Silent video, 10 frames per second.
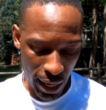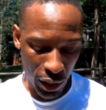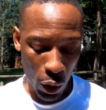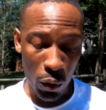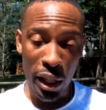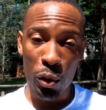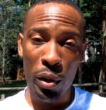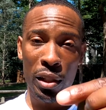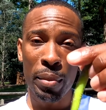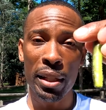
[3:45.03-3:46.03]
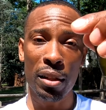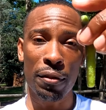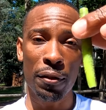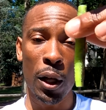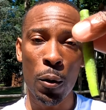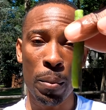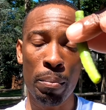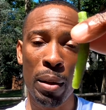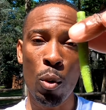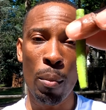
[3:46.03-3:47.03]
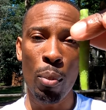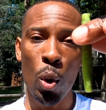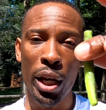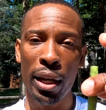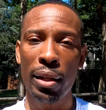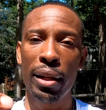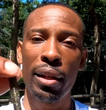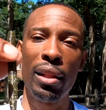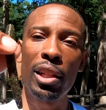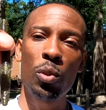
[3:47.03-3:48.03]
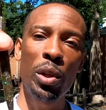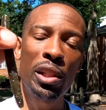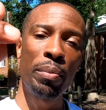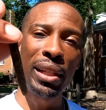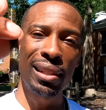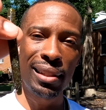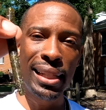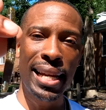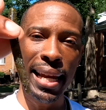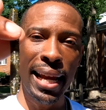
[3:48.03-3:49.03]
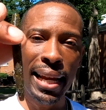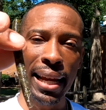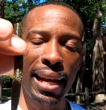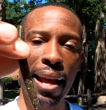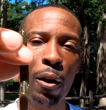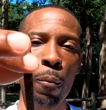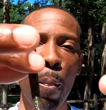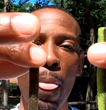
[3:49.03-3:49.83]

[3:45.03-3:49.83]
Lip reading: So this one is meant to float and be more buoyant. This one is meant to sink and get down,